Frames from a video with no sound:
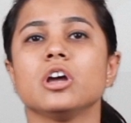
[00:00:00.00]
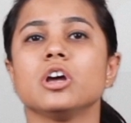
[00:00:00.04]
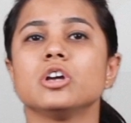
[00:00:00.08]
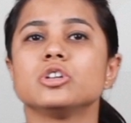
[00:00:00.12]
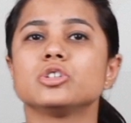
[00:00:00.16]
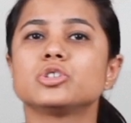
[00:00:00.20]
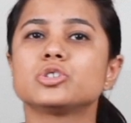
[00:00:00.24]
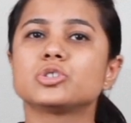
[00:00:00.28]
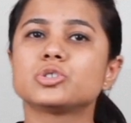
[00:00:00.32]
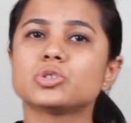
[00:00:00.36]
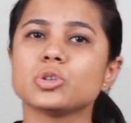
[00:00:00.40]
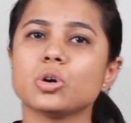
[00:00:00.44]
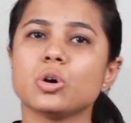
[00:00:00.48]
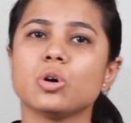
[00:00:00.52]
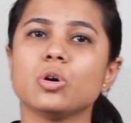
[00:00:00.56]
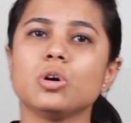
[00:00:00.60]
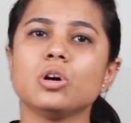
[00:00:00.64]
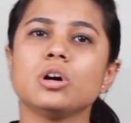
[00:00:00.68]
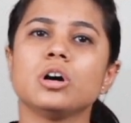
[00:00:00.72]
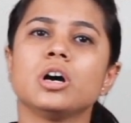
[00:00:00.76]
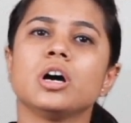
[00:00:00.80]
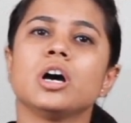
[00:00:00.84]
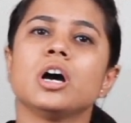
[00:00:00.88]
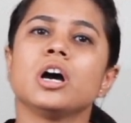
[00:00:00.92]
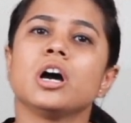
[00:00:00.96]
So,
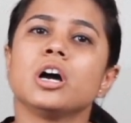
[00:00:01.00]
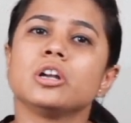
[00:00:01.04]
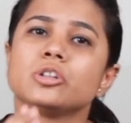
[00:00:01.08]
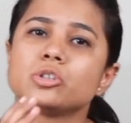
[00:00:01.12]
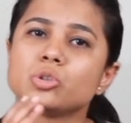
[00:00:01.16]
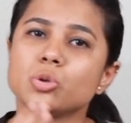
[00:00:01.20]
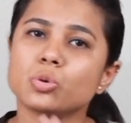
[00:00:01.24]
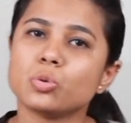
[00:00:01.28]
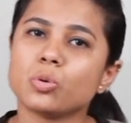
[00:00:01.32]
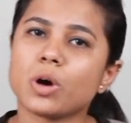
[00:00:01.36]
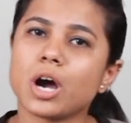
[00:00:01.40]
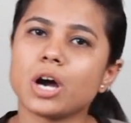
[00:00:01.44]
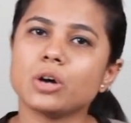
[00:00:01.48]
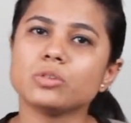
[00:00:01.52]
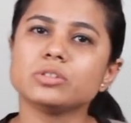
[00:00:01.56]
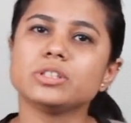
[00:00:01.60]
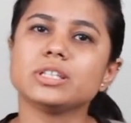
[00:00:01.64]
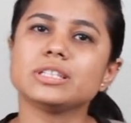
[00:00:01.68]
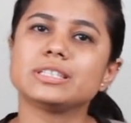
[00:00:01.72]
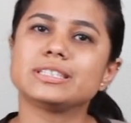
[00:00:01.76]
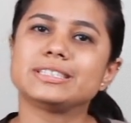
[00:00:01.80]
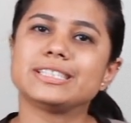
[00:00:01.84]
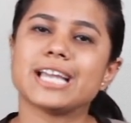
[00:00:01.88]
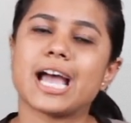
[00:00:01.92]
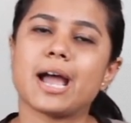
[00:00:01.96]
throughout
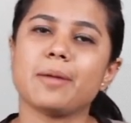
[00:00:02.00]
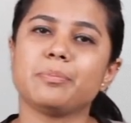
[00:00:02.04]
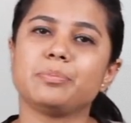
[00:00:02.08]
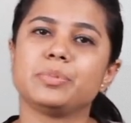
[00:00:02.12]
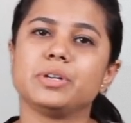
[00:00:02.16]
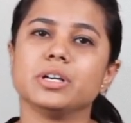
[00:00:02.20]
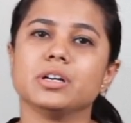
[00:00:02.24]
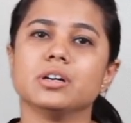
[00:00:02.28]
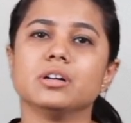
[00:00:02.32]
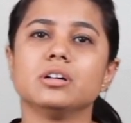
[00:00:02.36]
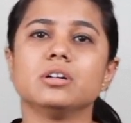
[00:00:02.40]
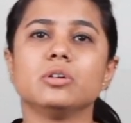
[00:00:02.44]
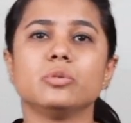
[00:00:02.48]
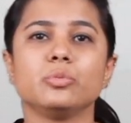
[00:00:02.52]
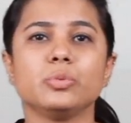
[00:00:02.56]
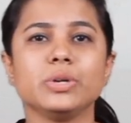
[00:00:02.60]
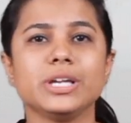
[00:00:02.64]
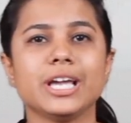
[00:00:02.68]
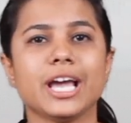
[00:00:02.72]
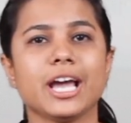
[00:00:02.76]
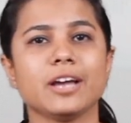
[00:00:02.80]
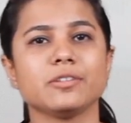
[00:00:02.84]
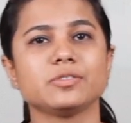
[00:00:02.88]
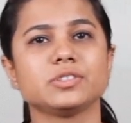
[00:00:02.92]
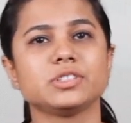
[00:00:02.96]
this chapter, we
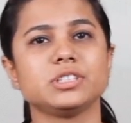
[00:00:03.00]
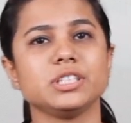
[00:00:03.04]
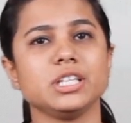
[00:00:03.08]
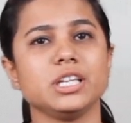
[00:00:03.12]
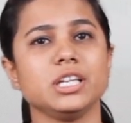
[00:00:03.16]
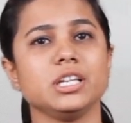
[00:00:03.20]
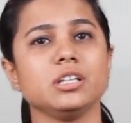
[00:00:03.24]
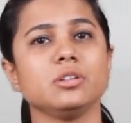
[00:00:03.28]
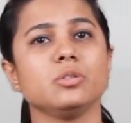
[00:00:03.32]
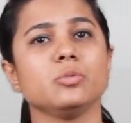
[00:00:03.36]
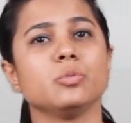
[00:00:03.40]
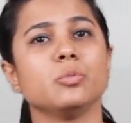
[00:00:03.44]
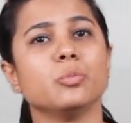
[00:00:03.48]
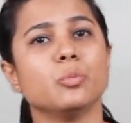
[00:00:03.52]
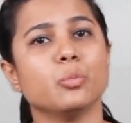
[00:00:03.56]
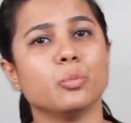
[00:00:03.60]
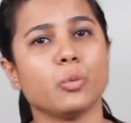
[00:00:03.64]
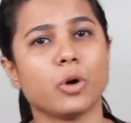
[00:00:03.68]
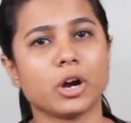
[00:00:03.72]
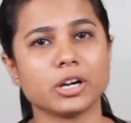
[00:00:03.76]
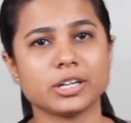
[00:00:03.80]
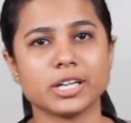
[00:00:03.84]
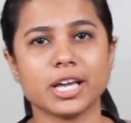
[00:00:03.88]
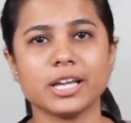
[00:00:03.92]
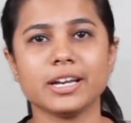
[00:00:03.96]
have seen
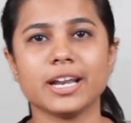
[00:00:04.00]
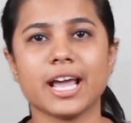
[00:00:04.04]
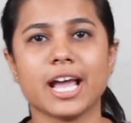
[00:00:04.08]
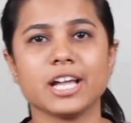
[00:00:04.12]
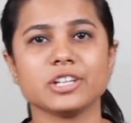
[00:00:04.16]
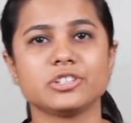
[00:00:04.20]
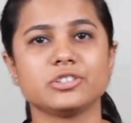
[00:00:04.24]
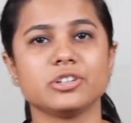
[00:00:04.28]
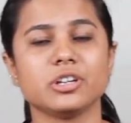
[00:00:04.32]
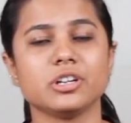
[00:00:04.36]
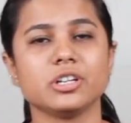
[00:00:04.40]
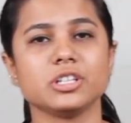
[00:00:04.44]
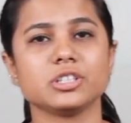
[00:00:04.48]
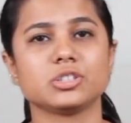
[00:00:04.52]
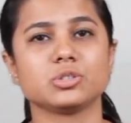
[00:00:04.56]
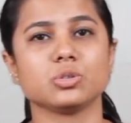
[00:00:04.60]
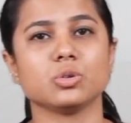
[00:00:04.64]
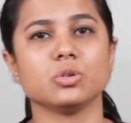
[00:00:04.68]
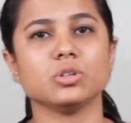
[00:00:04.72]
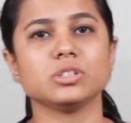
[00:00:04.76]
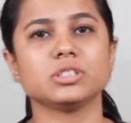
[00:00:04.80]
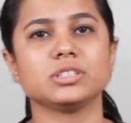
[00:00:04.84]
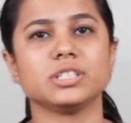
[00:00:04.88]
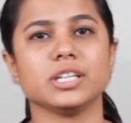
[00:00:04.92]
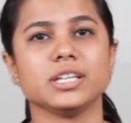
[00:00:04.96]
what are natural
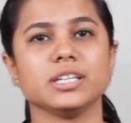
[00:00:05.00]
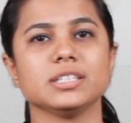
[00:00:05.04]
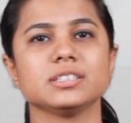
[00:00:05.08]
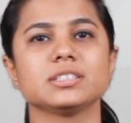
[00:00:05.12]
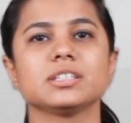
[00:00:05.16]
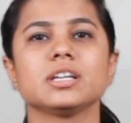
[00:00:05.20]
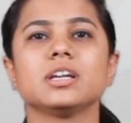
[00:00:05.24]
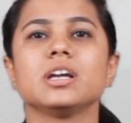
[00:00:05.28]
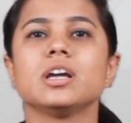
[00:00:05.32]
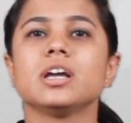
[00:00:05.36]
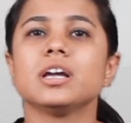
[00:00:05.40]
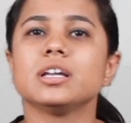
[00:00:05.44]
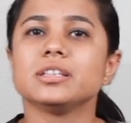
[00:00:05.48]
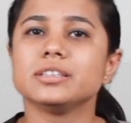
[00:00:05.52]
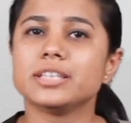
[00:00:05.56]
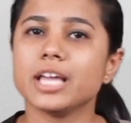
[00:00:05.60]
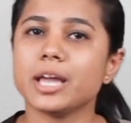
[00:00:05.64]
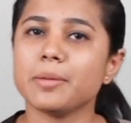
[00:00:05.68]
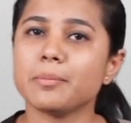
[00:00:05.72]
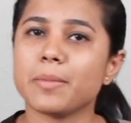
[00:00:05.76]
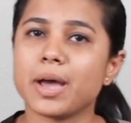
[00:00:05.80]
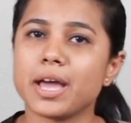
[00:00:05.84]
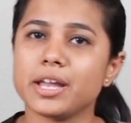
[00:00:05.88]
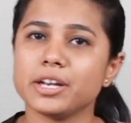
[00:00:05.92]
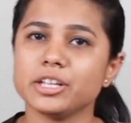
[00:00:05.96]
resources,
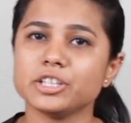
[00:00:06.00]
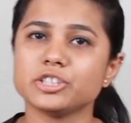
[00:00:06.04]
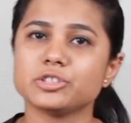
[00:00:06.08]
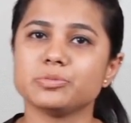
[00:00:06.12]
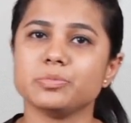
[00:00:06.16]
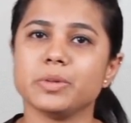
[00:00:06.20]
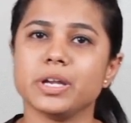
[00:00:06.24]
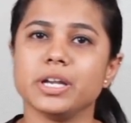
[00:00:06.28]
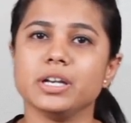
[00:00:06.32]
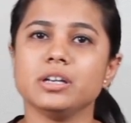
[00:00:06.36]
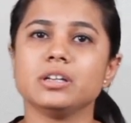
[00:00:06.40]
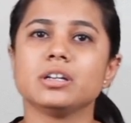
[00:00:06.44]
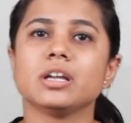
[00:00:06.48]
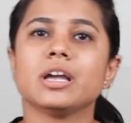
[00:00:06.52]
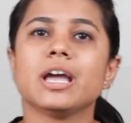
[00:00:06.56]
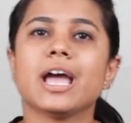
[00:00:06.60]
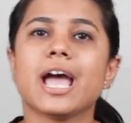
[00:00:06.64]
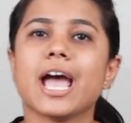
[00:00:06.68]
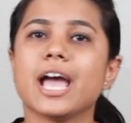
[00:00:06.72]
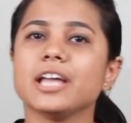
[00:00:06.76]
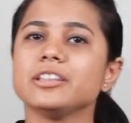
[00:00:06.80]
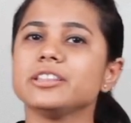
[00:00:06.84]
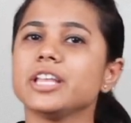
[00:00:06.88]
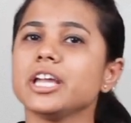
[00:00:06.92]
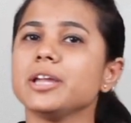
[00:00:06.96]
their management,
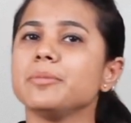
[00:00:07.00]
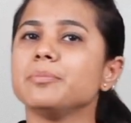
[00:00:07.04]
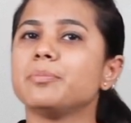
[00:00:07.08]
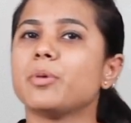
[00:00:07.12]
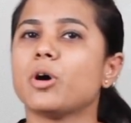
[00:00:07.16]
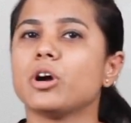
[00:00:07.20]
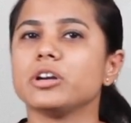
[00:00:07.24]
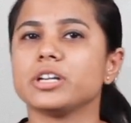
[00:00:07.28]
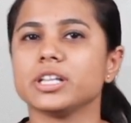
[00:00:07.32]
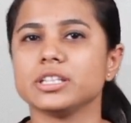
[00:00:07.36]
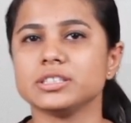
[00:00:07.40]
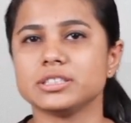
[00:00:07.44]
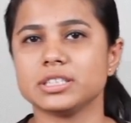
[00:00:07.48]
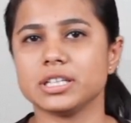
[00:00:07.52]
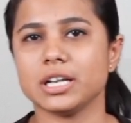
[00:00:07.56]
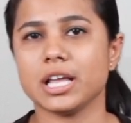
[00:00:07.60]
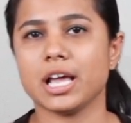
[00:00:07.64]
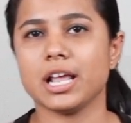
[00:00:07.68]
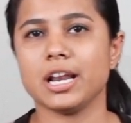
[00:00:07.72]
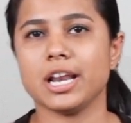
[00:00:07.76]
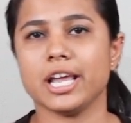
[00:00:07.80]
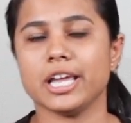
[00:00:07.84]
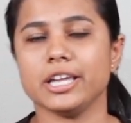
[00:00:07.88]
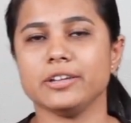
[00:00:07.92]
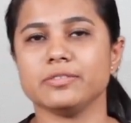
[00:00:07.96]
and their importance in
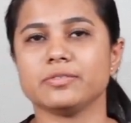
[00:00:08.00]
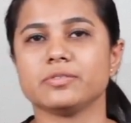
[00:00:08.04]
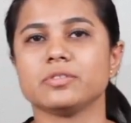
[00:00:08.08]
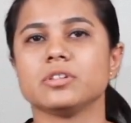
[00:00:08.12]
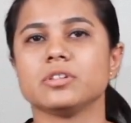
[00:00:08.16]
our life.